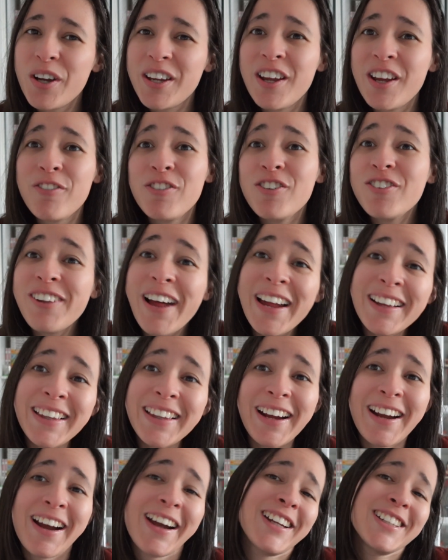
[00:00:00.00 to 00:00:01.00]
if you like
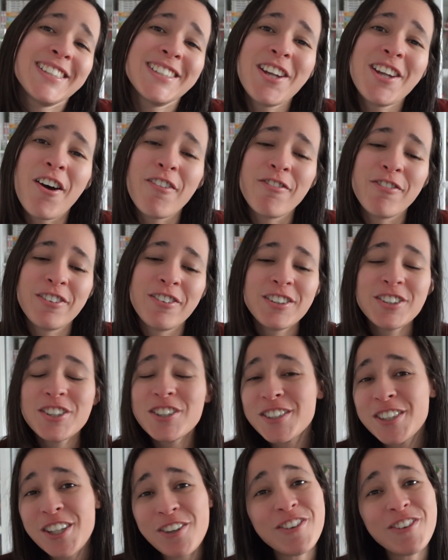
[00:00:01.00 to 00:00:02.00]
that kind of stuff.
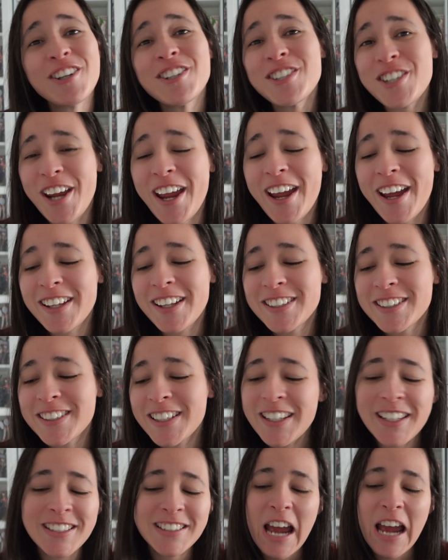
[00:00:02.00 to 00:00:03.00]
Just give it a chance.
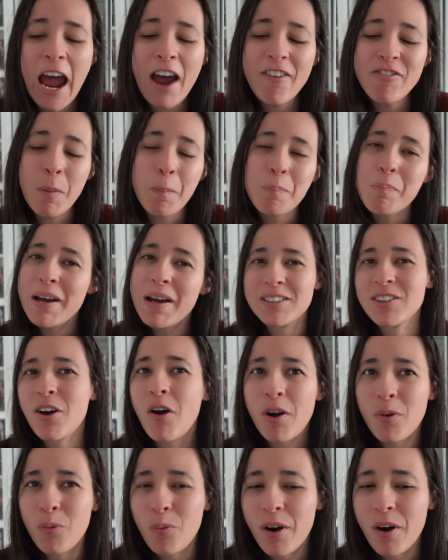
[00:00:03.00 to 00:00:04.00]
It doesn't have the best
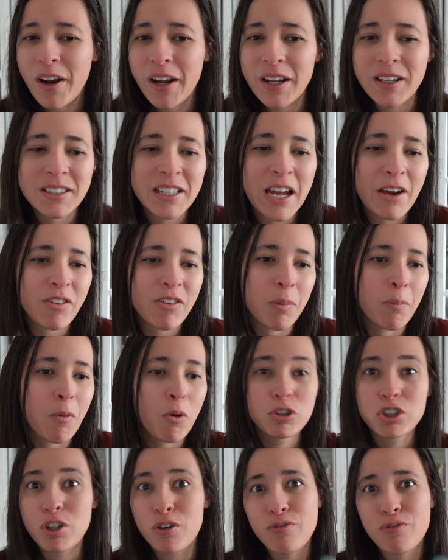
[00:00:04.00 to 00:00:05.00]
artwork. It doesn't have the
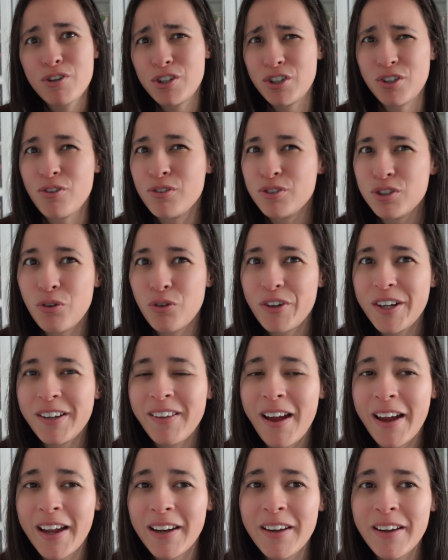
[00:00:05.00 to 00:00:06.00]
most original
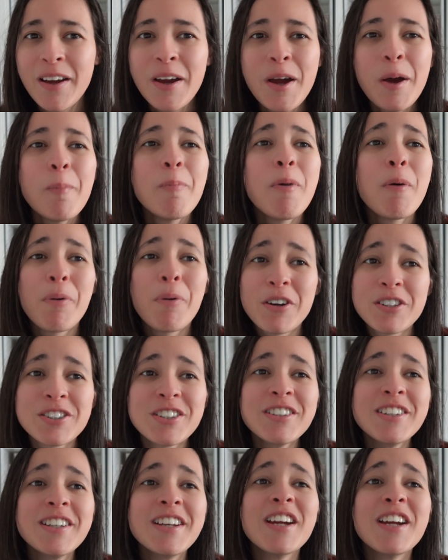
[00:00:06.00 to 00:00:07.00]
storyline. But
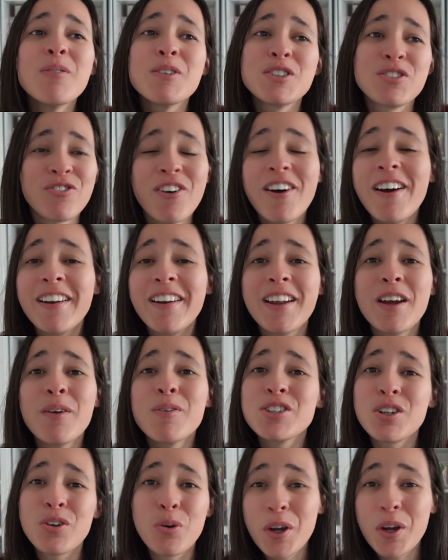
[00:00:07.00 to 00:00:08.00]
personally, it was fun. It
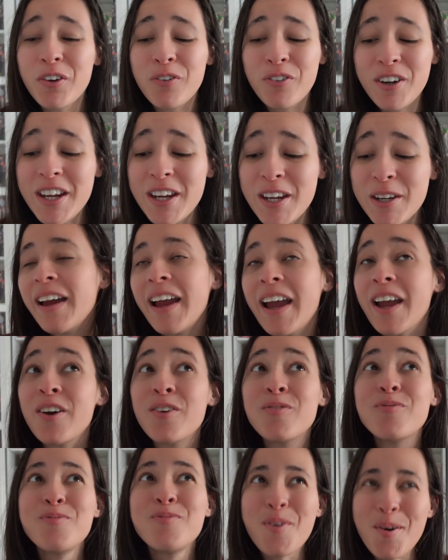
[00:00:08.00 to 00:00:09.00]
was a quick read.
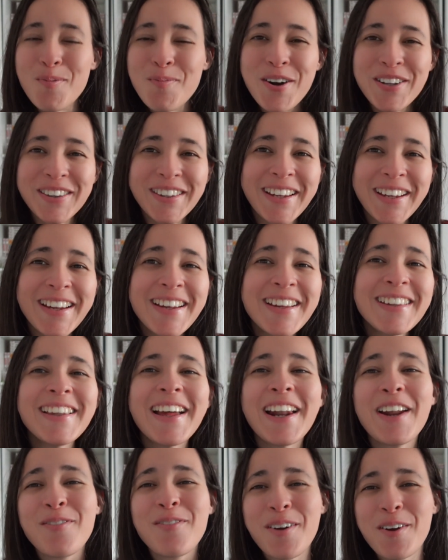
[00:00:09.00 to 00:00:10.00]
And one more thing
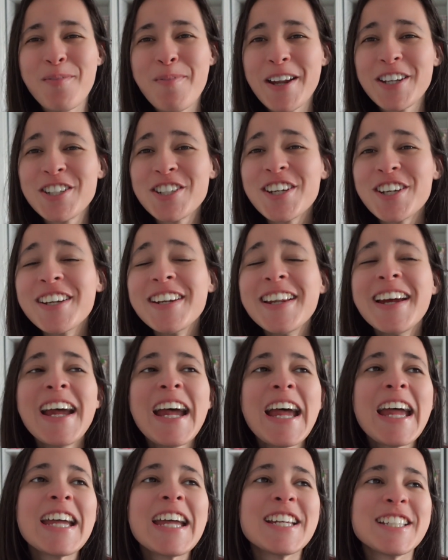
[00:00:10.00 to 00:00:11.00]
that I want to mention
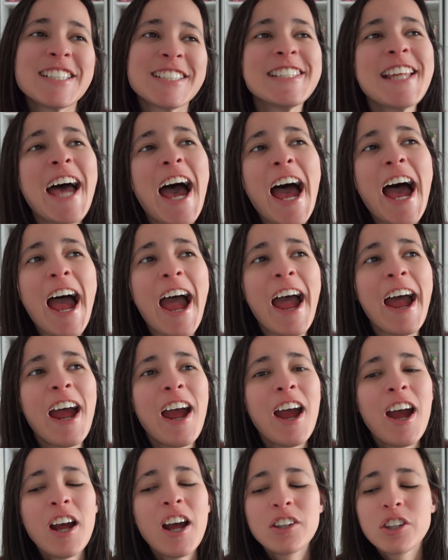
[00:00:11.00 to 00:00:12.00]
is that
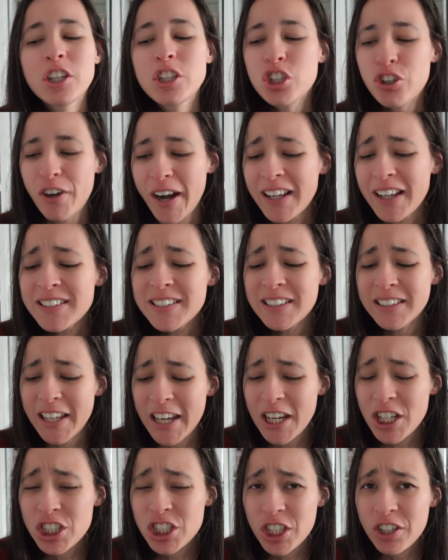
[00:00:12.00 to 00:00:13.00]
the
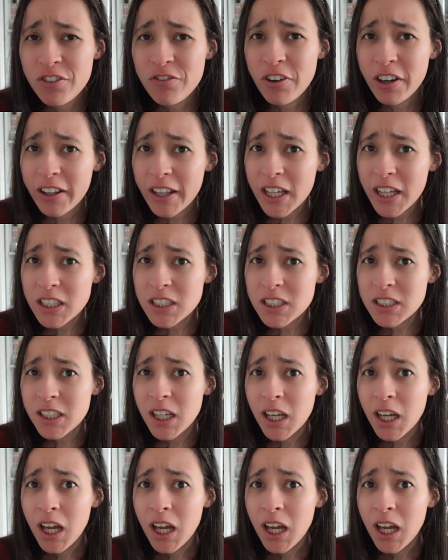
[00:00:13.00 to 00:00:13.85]
translation for this